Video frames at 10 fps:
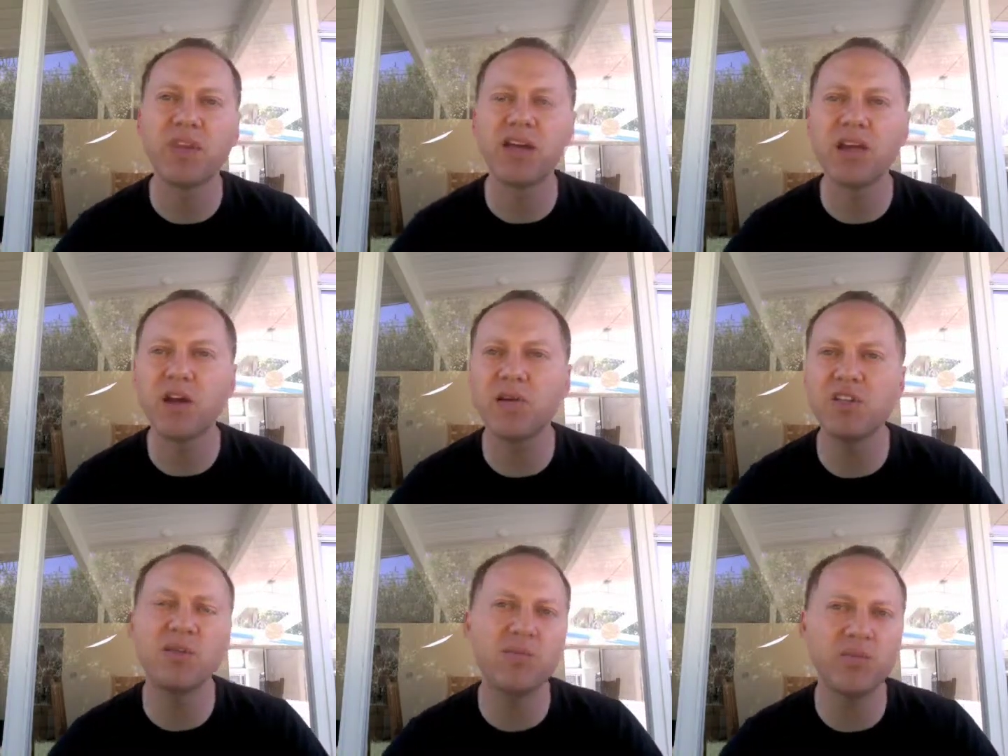
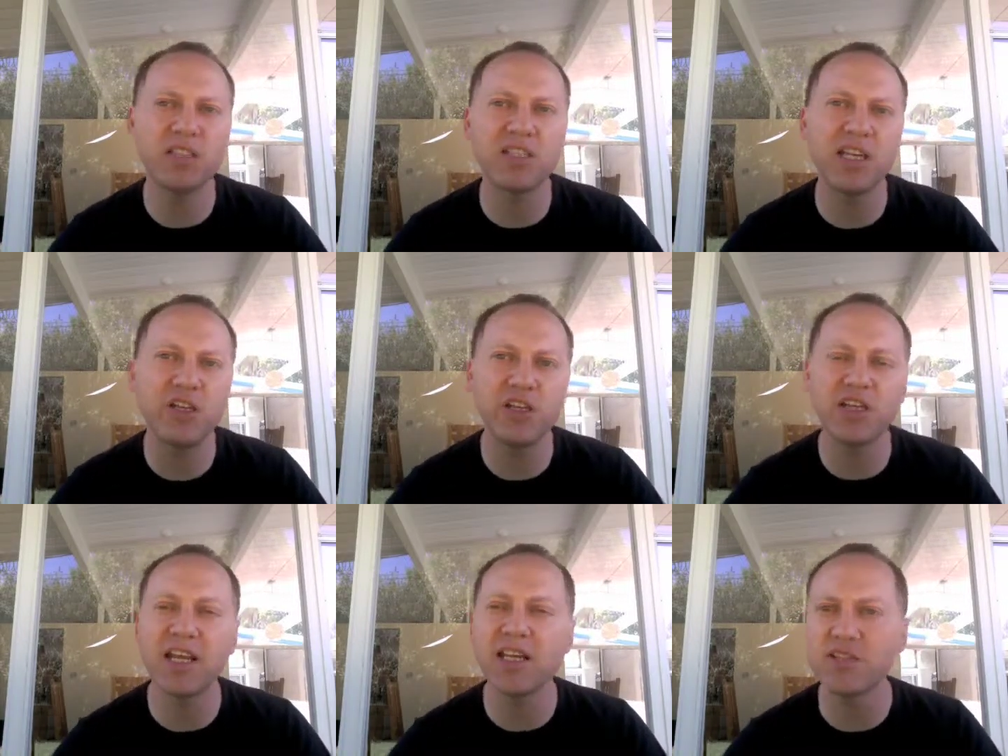encourage implementation
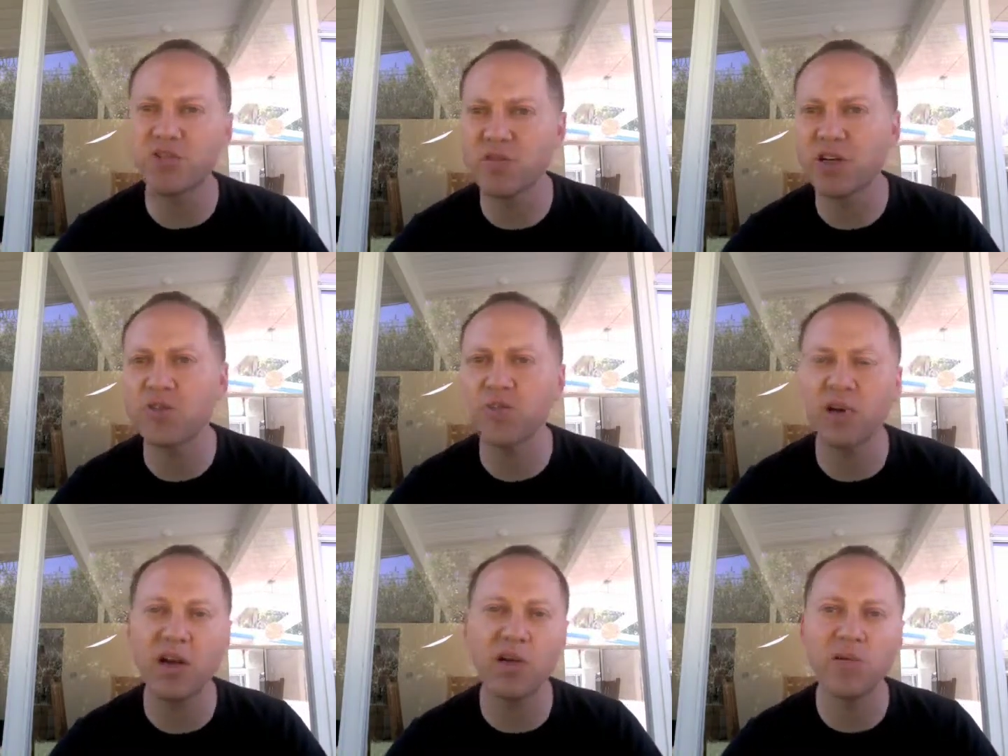in that strict
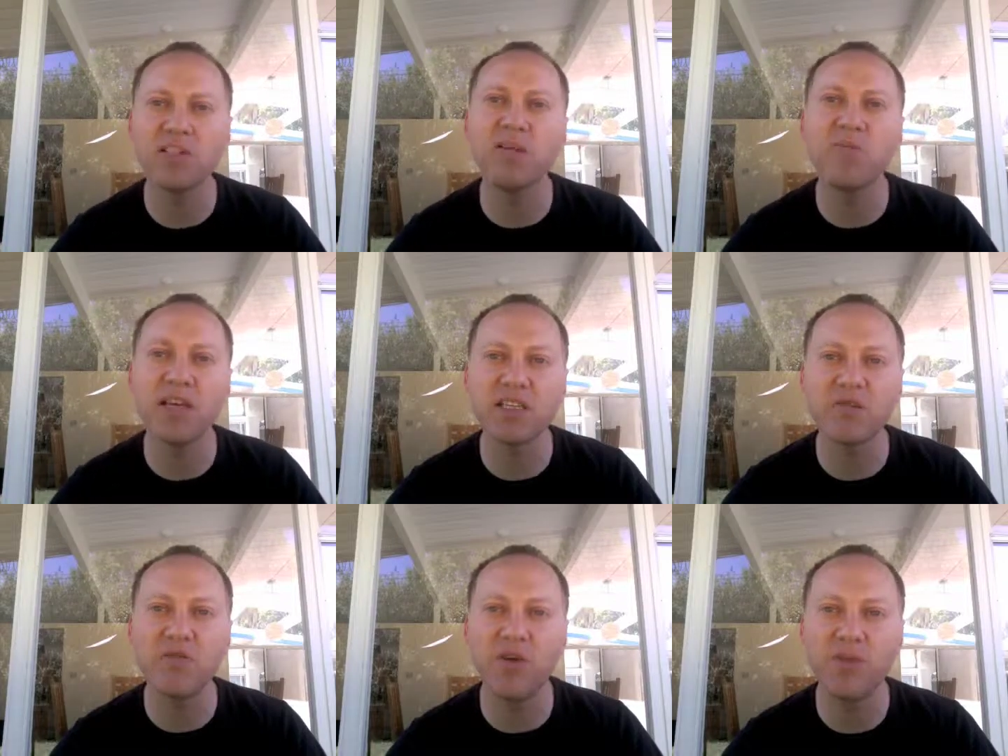
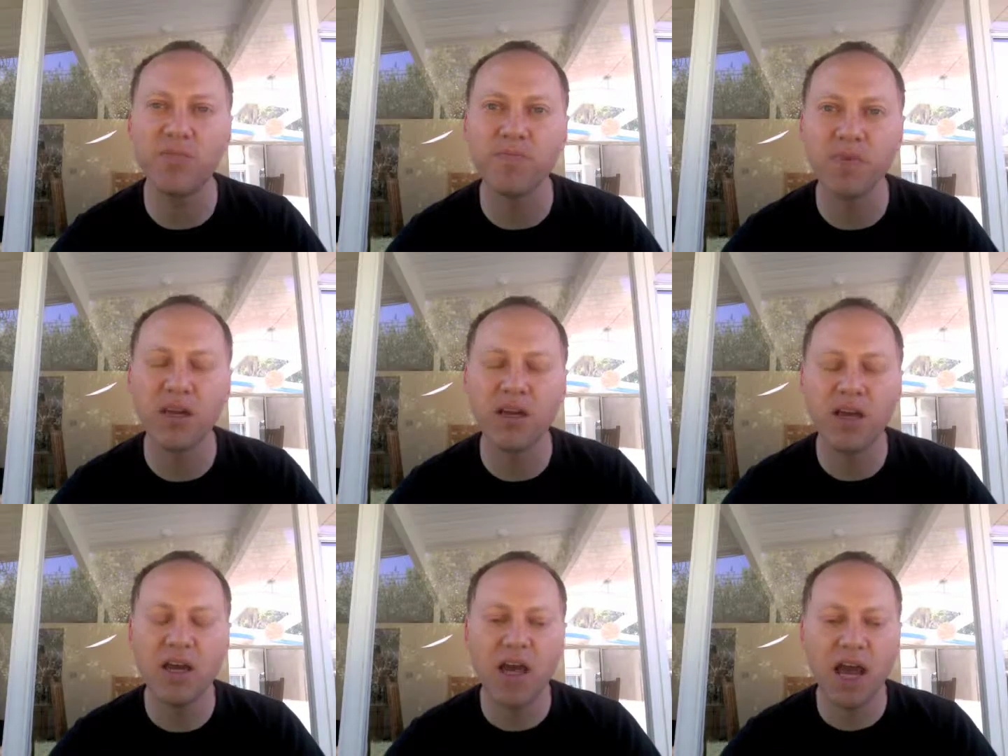priority-based form.
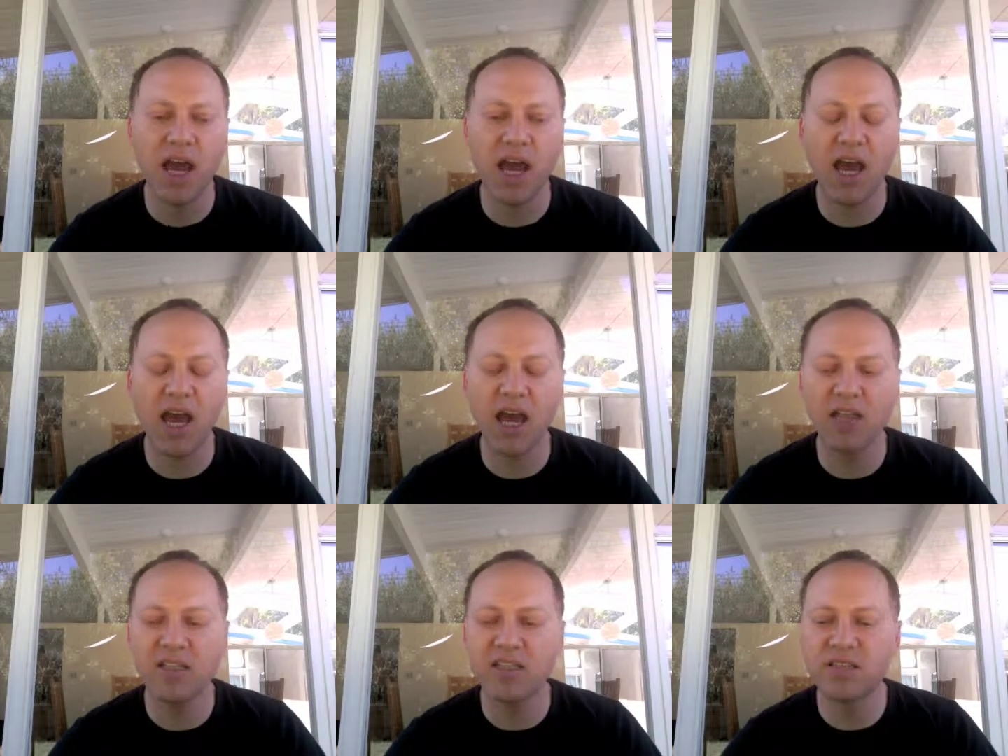
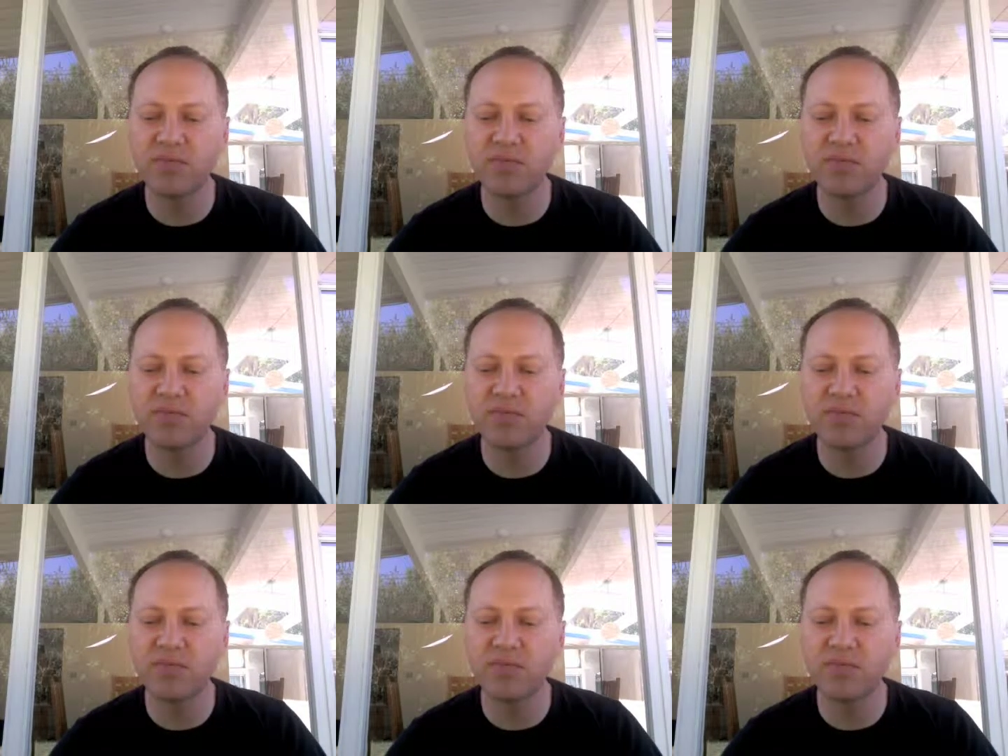And